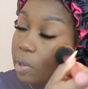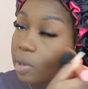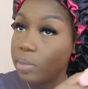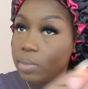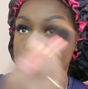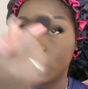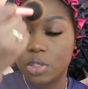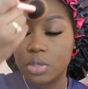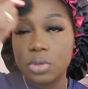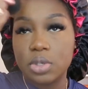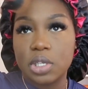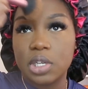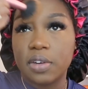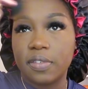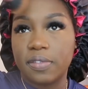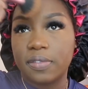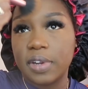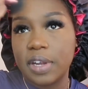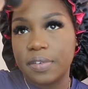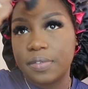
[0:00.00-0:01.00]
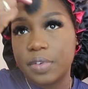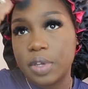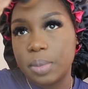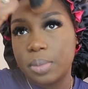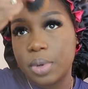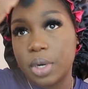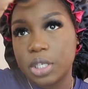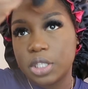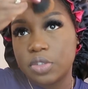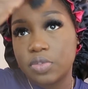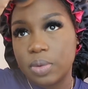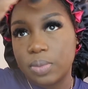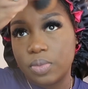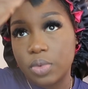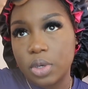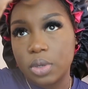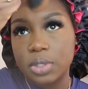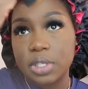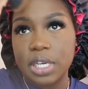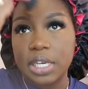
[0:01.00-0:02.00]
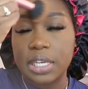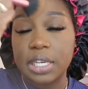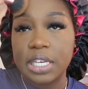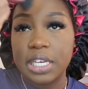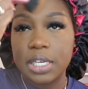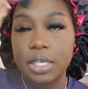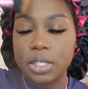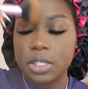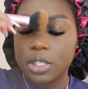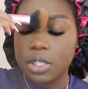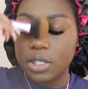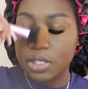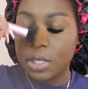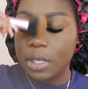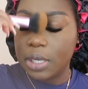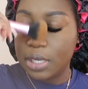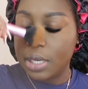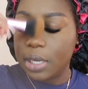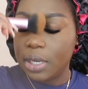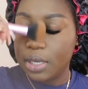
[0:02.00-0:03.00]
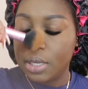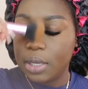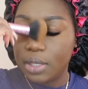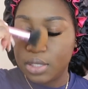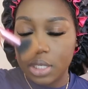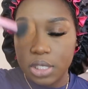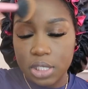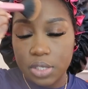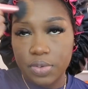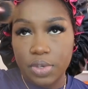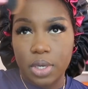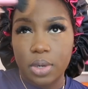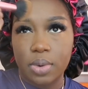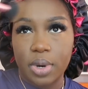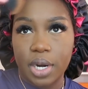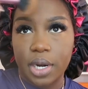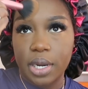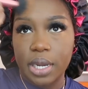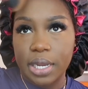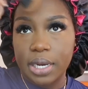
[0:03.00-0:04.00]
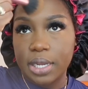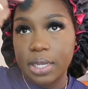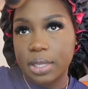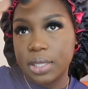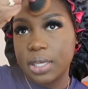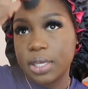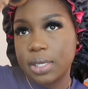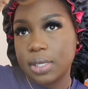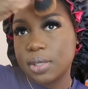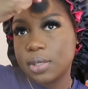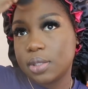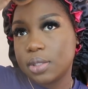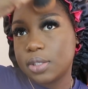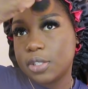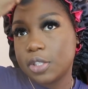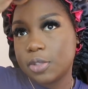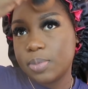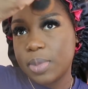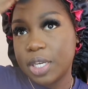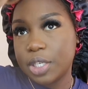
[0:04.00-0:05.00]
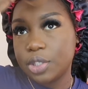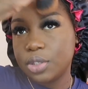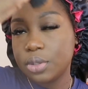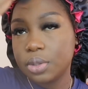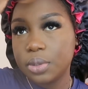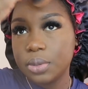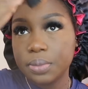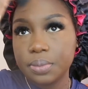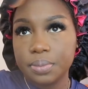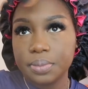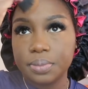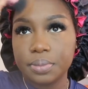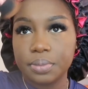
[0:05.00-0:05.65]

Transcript: I'm just using a fluffy brush from Real Techniques. Doesn't require anything special.